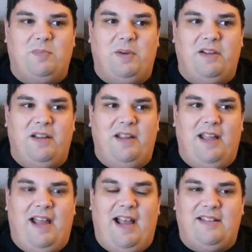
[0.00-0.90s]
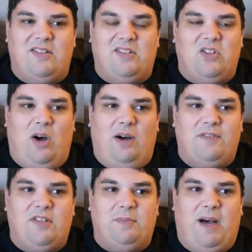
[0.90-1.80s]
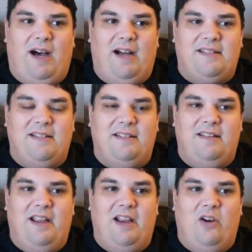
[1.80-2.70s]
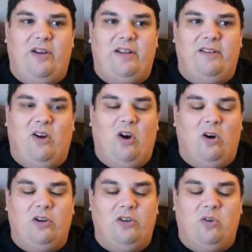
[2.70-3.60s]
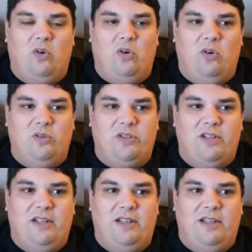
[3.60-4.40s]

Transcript: but has a soft spot in there and a heart of gold,